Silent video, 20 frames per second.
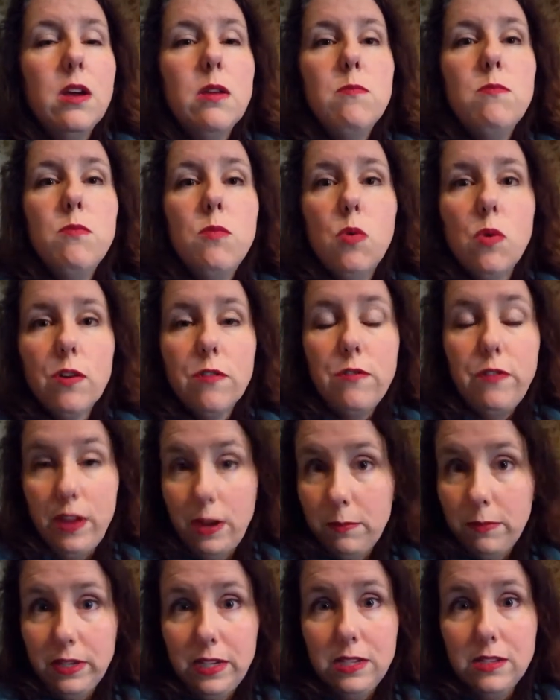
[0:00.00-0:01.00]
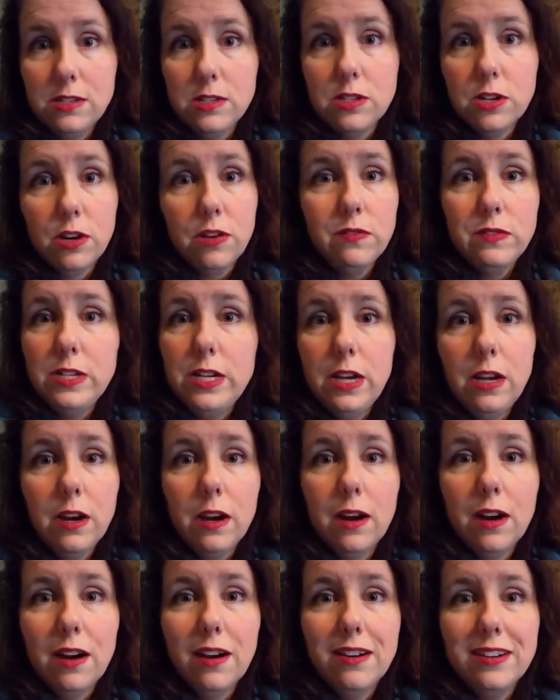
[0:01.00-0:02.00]
more families served
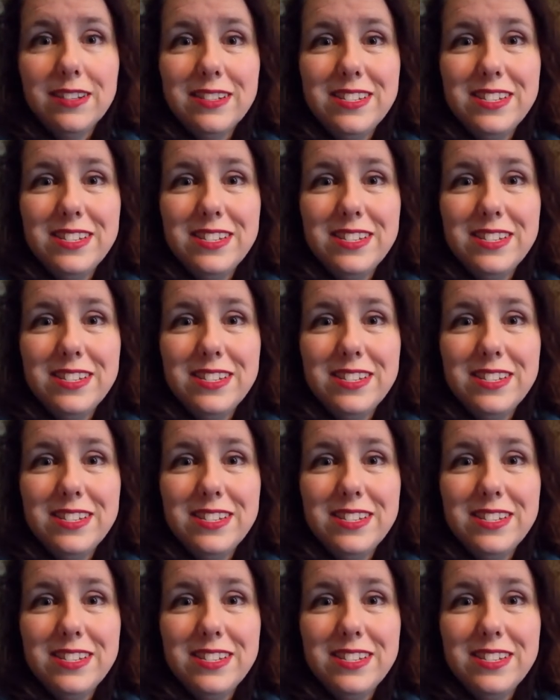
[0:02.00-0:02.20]
here